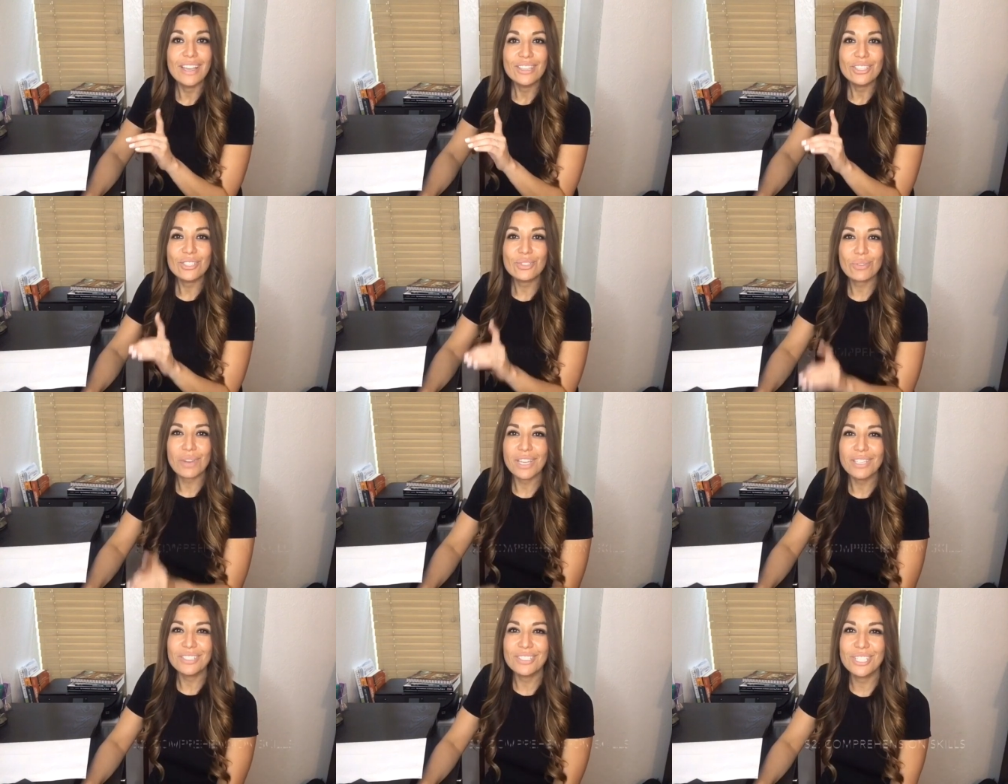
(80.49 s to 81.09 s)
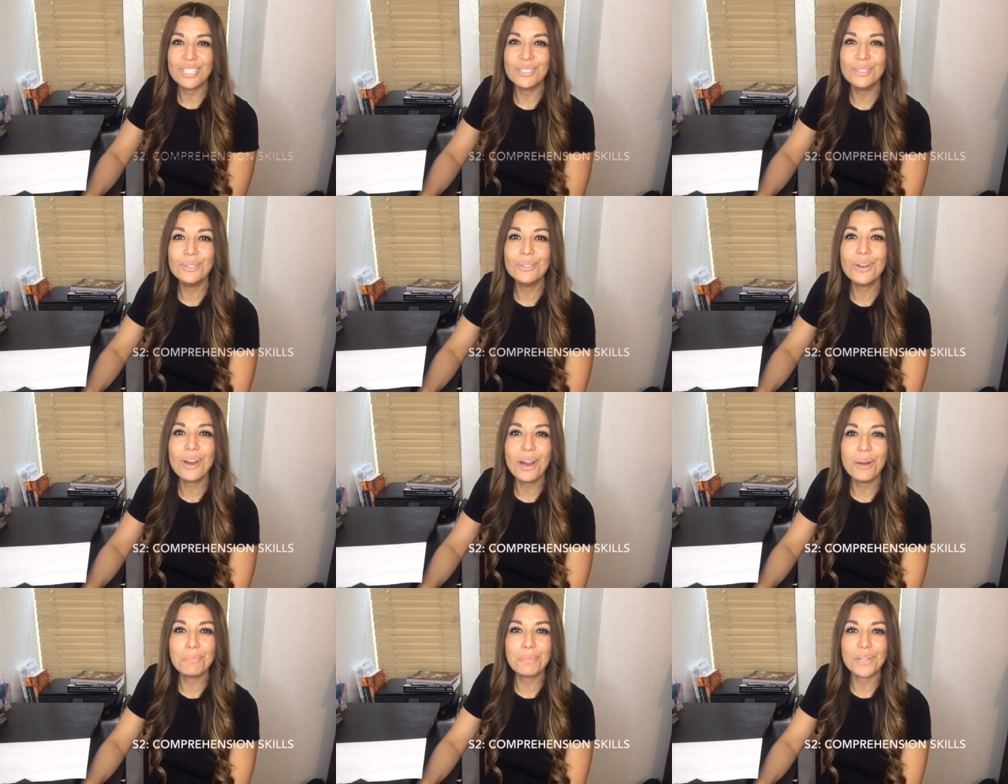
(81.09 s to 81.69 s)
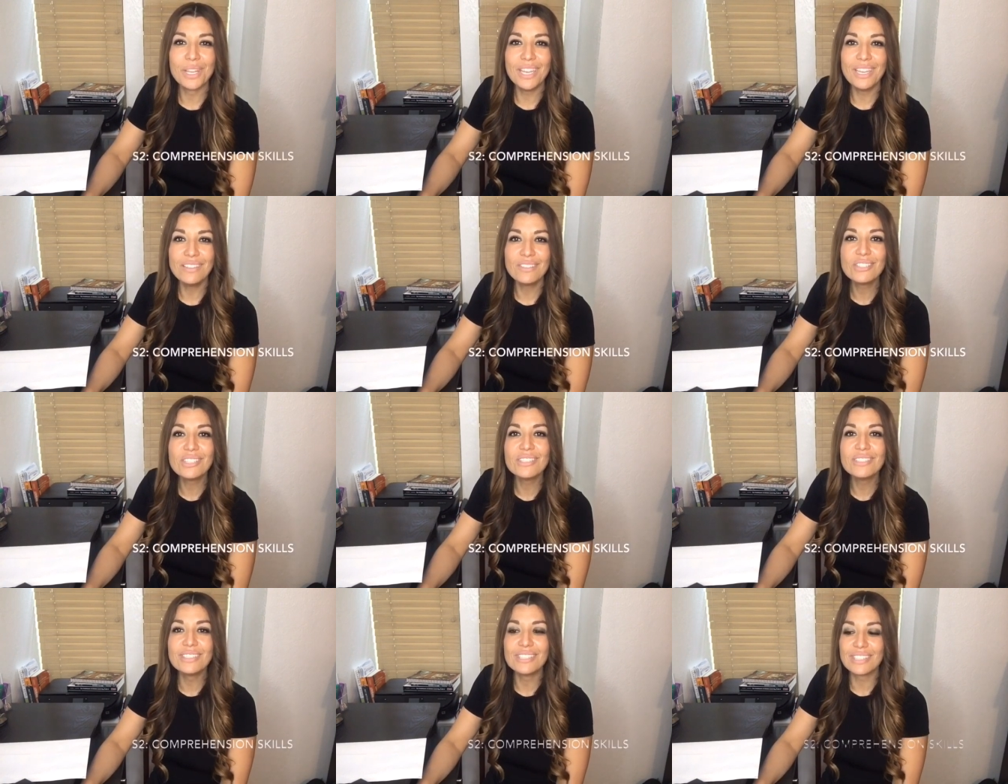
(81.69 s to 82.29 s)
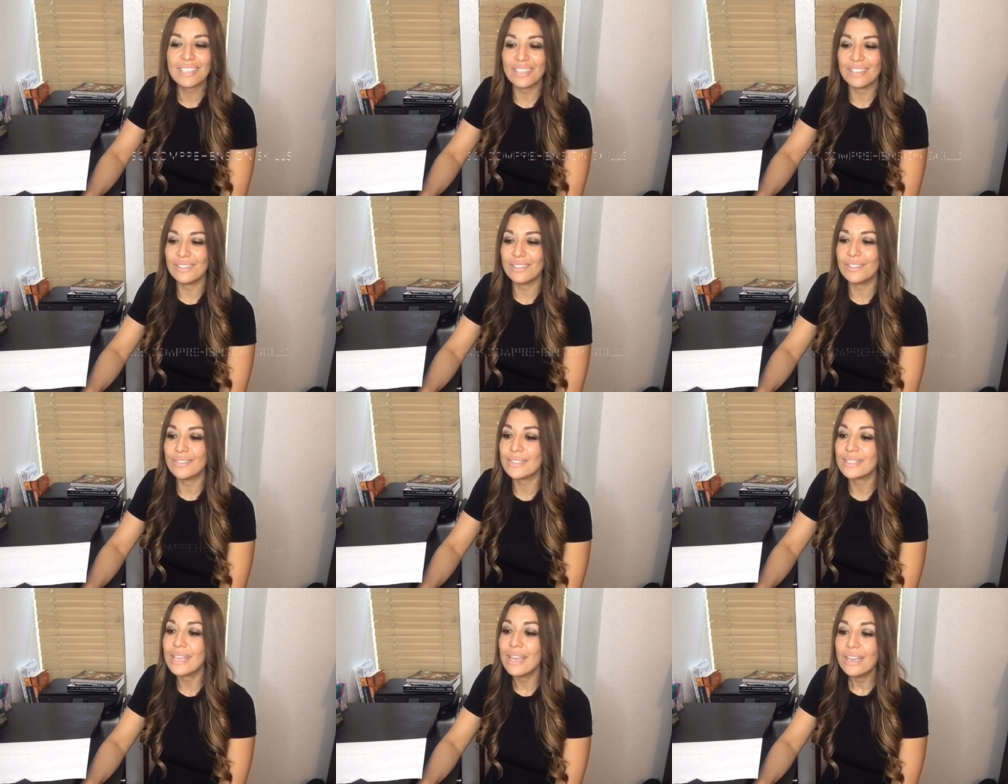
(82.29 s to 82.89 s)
Strand 2, comprehension skills.